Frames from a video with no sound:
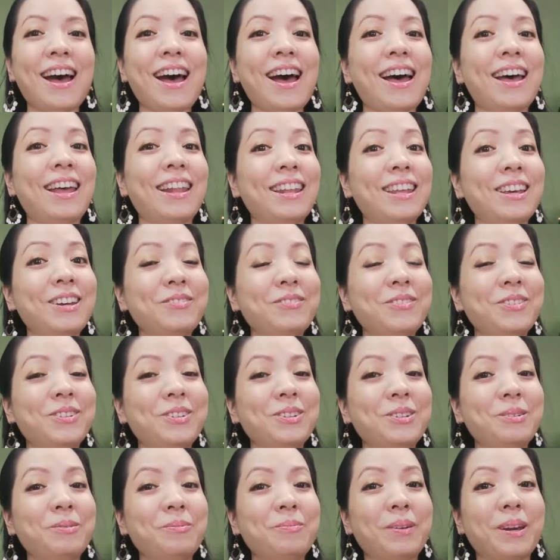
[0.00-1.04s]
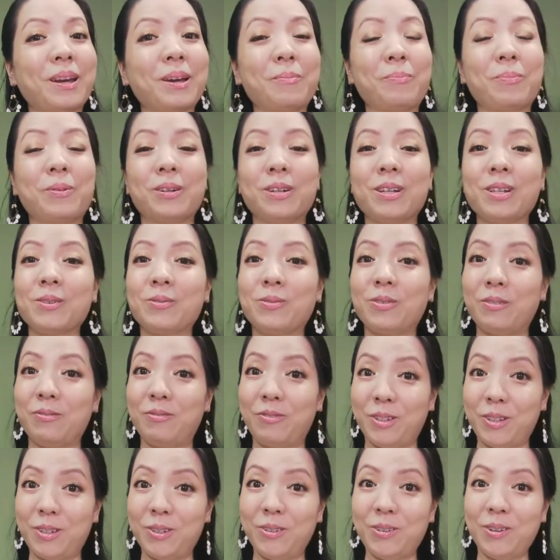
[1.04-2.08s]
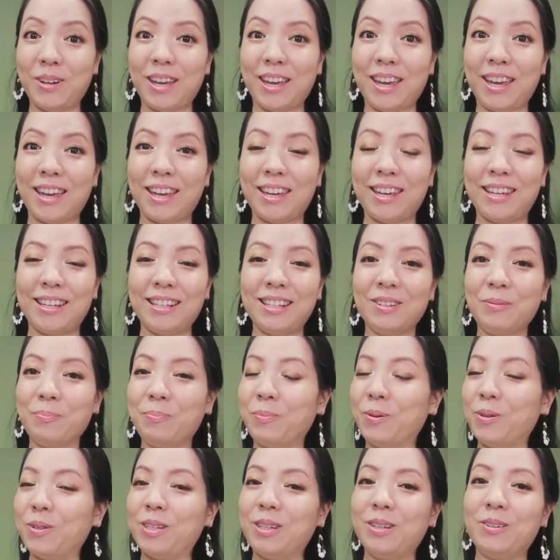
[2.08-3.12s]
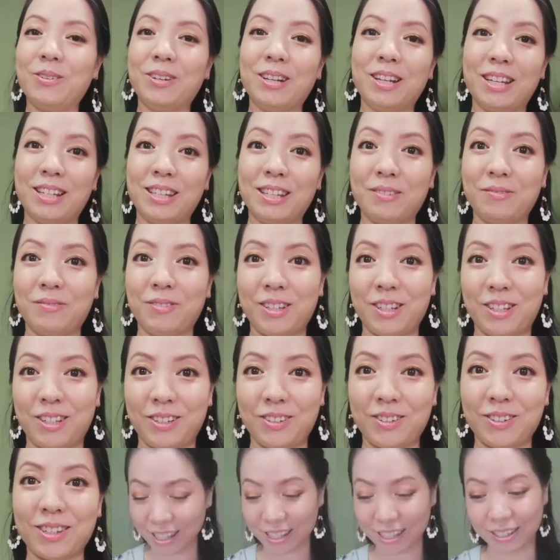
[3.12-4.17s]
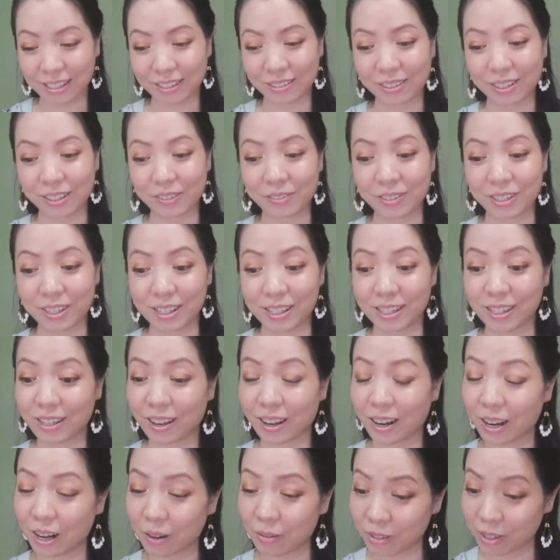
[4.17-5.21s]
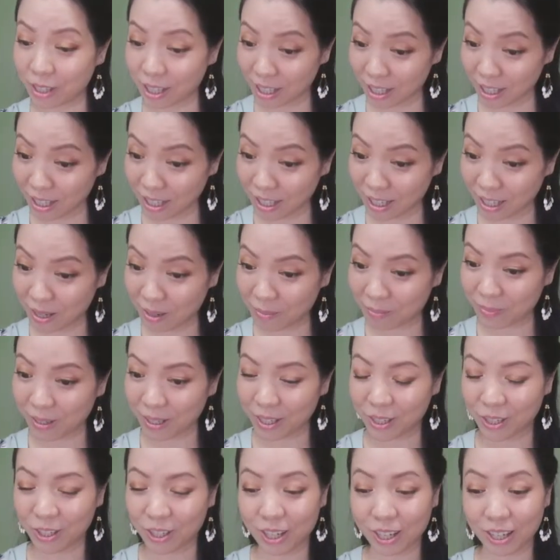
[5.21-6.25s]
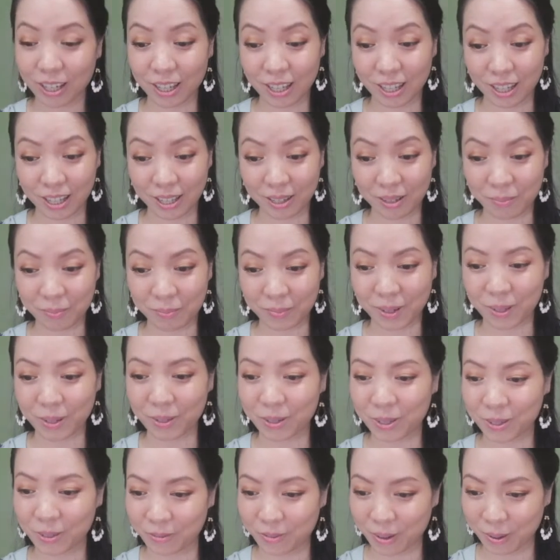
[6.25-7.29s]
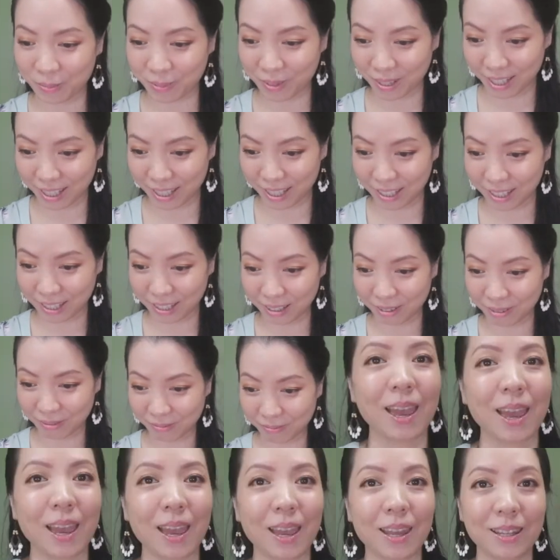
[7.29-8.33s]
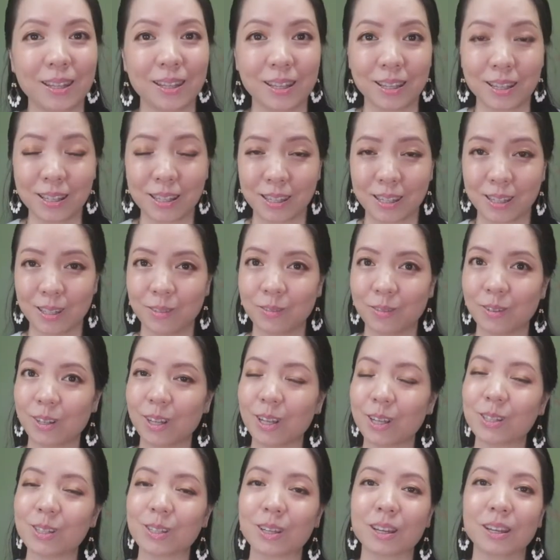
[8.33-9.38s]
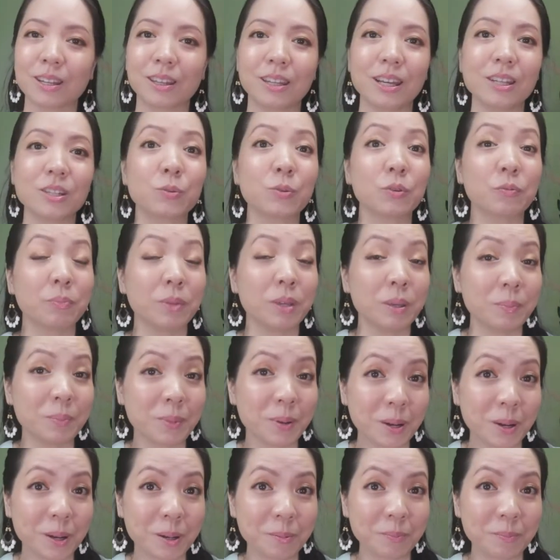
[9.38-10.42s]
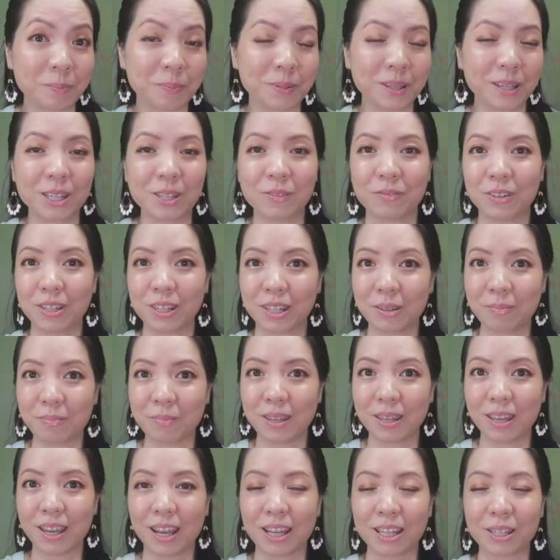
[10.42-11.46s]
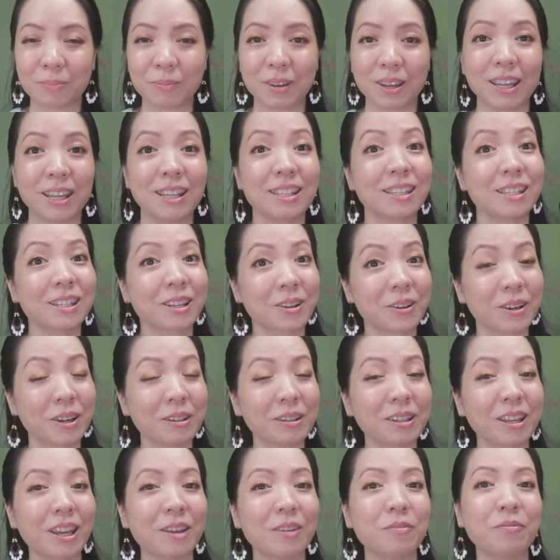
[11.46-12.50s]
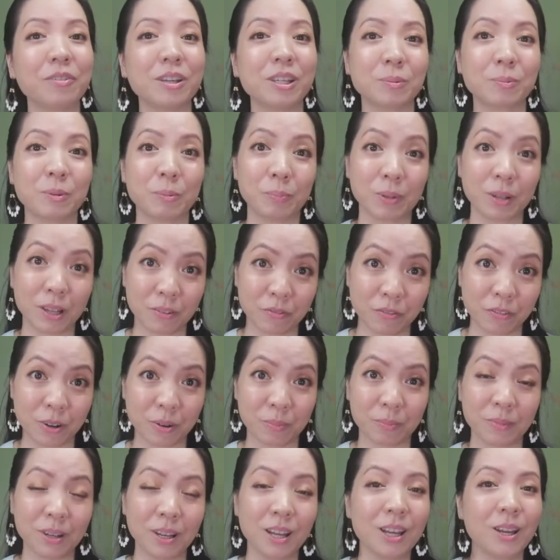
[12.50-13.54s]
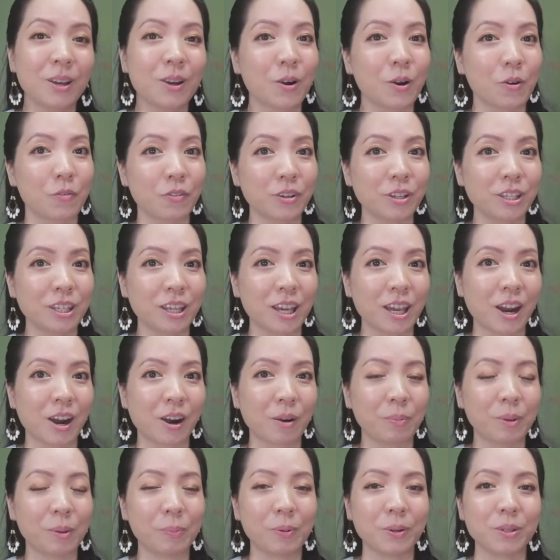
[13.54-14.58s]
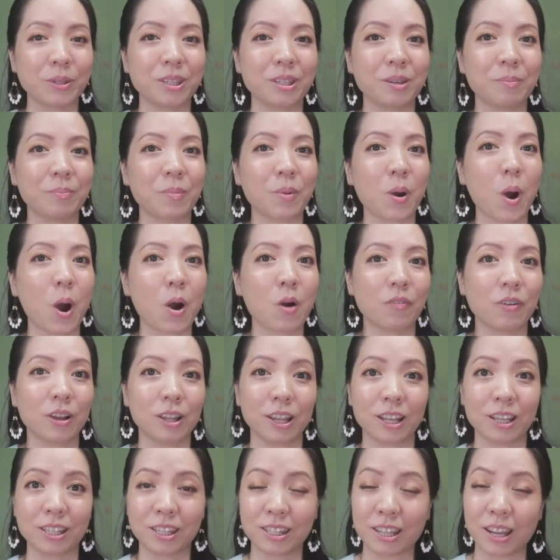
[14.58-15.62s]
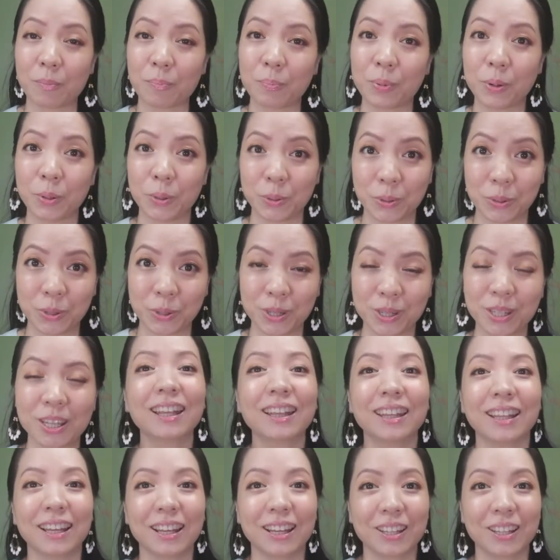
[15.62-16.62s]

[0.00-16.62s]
I love to do makeup products review and beauty related videos. So if this is a Cruelty, please join in my YouTube family. And yes, if you'd like to connect with me more, please visit me at my Instagram and Facebook platform. Over there, I'll be posting more of a lifestyle post. The